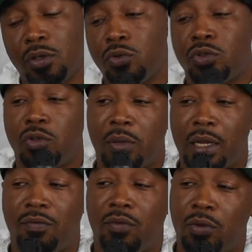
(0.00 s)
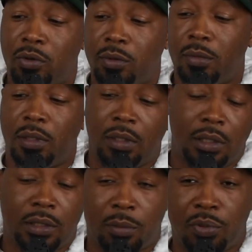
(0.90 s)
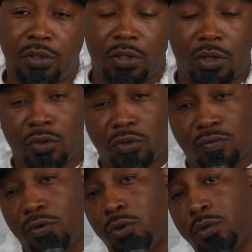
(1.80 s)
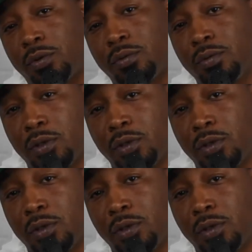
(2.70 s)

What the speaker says: Use your platform to push the culture forward.